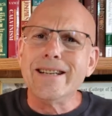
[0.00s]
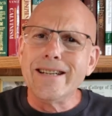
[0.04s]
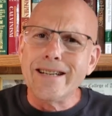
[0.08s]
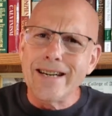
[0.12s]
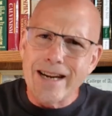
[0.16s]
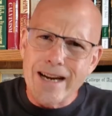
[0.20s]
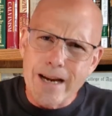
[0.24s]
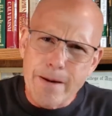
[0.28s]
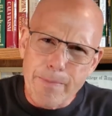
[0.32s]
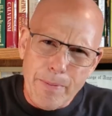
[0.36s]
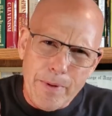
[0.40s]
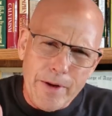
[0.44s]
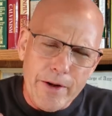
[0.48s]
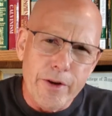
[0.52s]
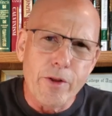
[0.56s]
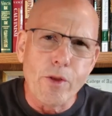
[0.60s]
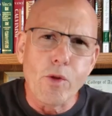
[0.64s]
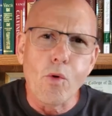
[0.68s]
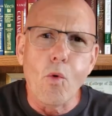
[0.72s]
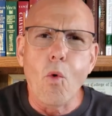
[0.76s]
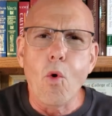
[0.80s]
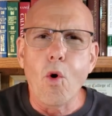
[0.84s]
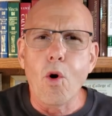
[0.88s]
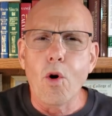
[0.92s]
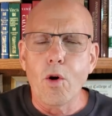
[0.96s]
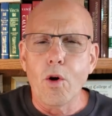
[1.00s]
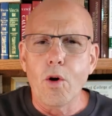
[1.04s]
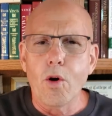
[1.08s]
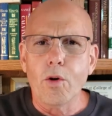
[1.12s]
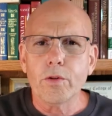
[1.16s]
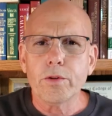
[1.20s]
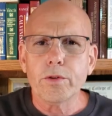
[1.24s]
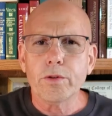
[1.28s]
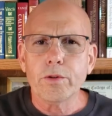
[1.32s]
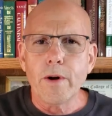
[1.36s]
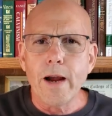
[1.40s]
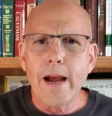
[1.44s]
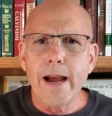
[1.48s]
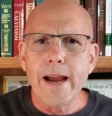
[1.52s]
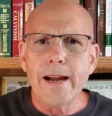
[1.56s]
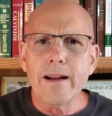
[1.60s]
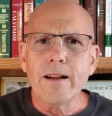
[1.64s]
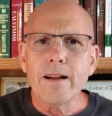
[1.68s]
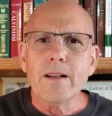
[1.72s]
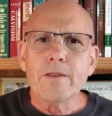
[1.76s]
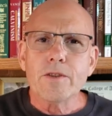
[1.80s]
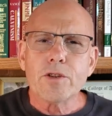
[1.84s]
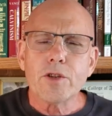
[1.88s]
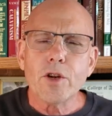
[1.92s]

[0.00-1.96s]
deep into the world, right?